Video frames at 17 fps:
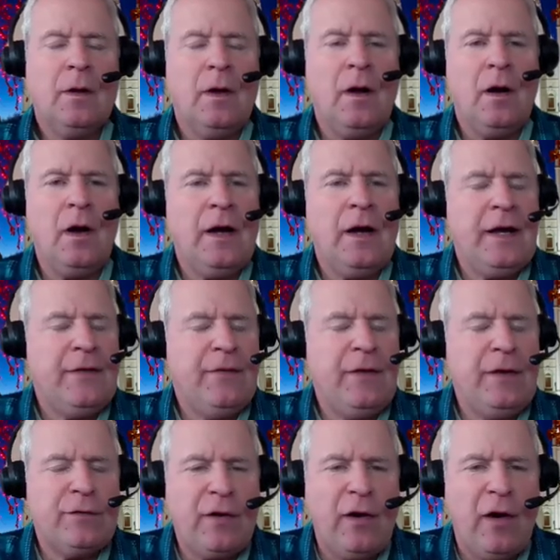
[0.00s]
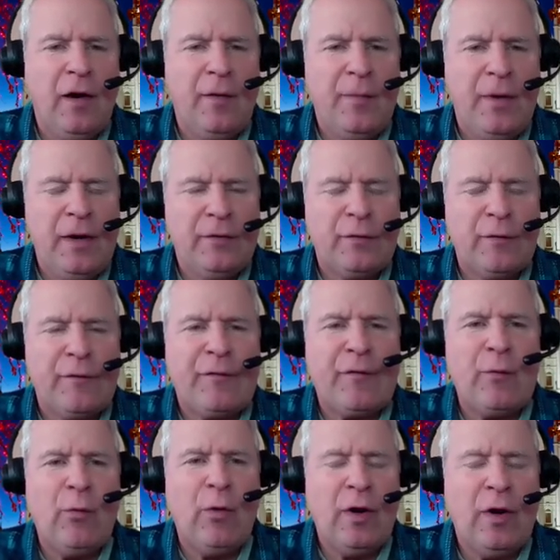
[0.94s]
Hi, and these comments are
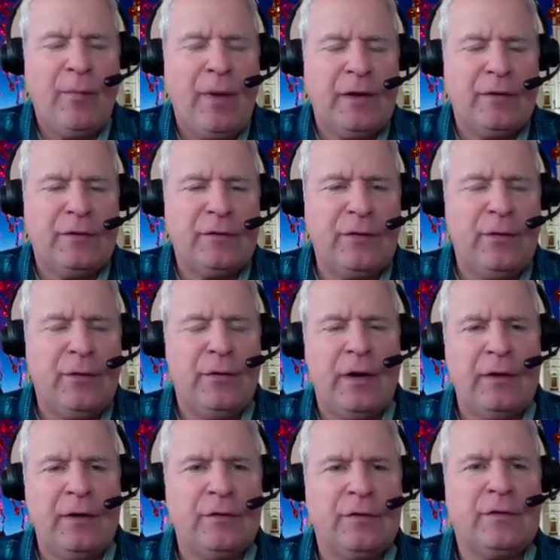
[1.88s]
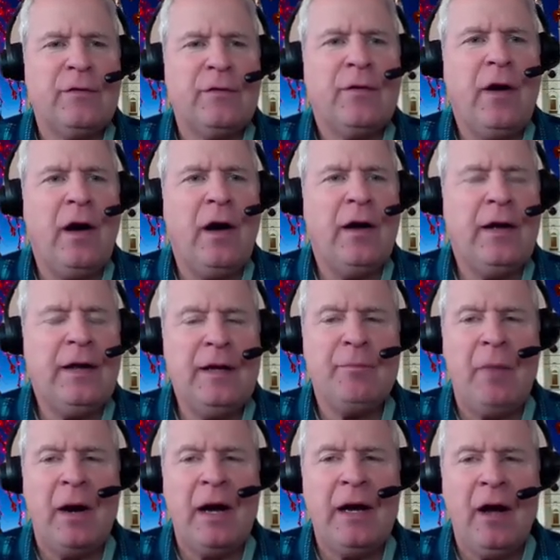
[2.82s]
for one of my students
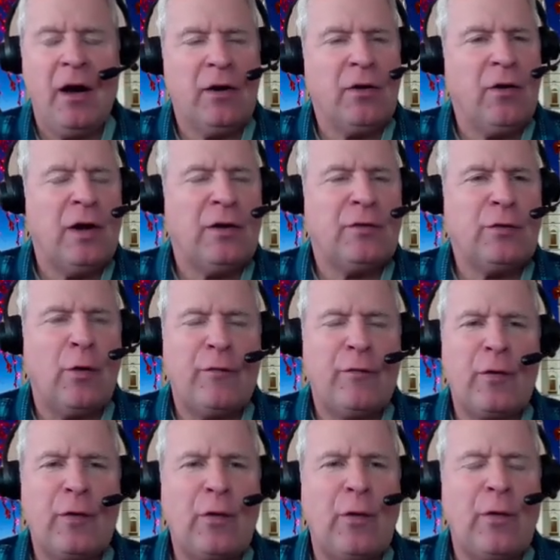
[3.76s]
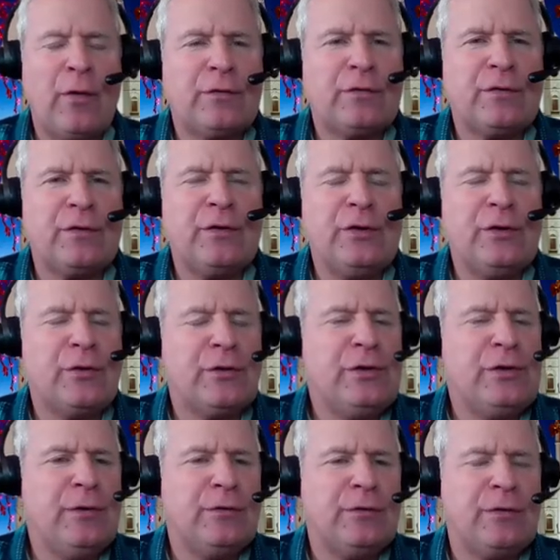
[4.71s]
in my online TOEFL course. So you're
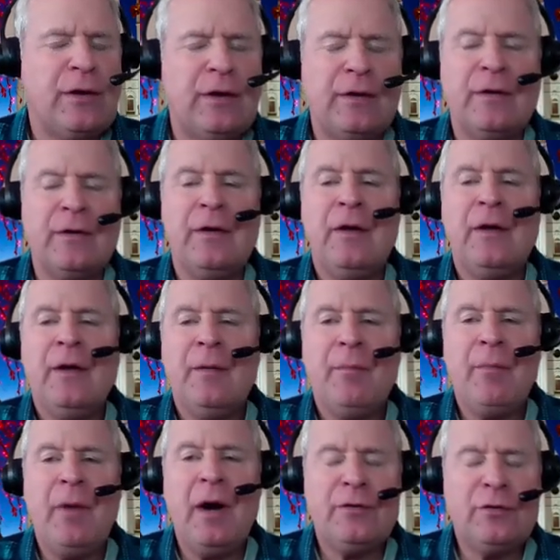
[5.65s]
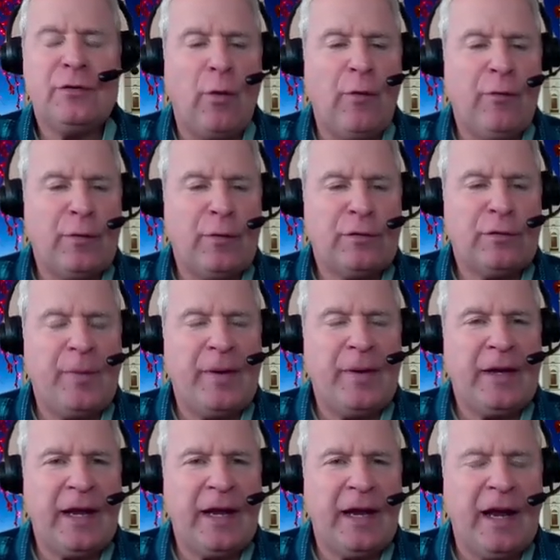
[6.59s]
using my TOEFL
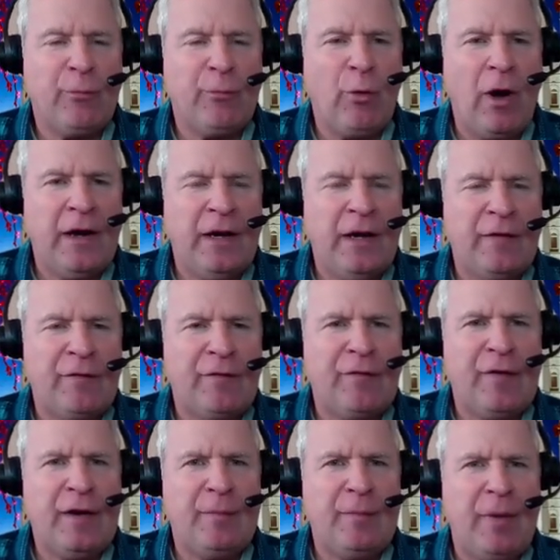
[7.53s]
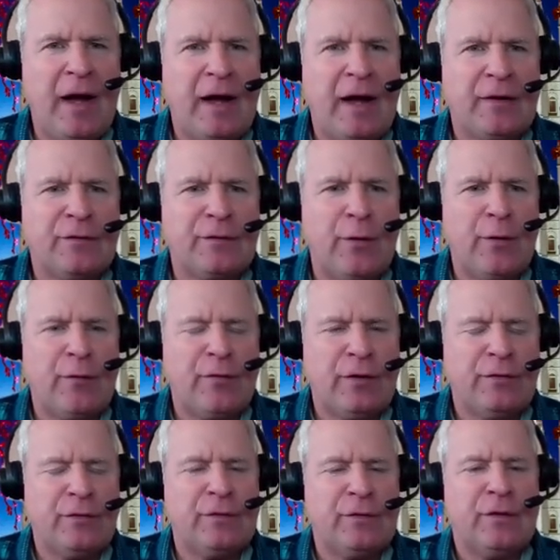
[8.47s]
speaking and writing feedback
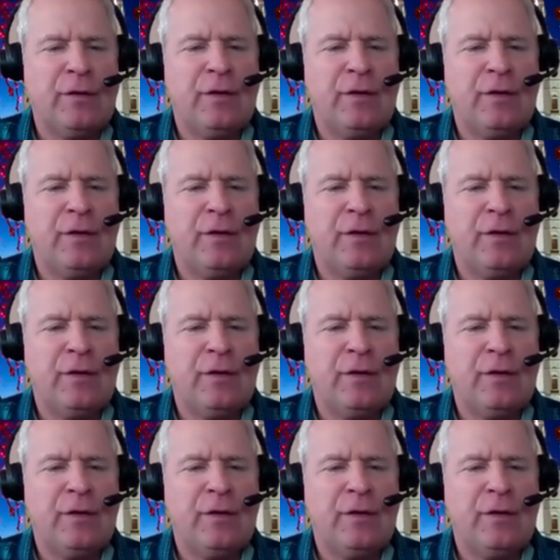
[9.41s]
service,